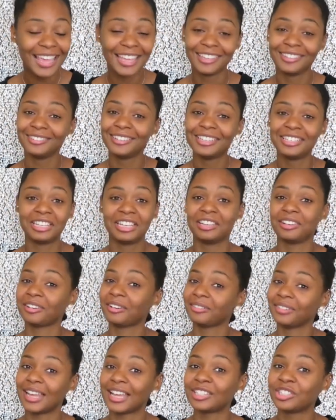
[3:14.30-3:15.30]
You need to get
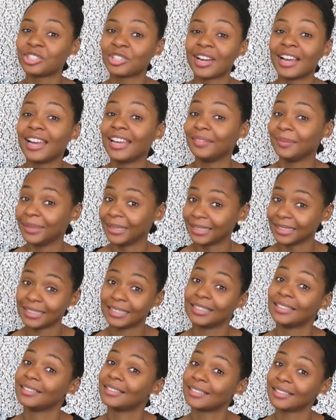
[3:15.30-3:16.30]
on that train
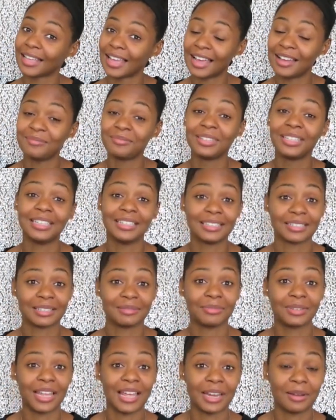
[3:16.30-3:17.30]
because I need
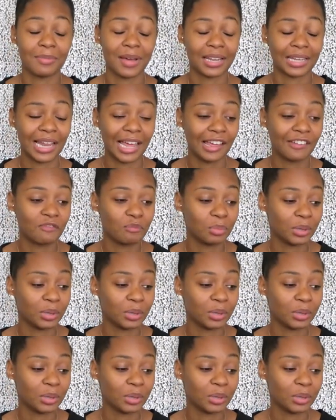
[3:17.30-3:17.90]
some of that in my life.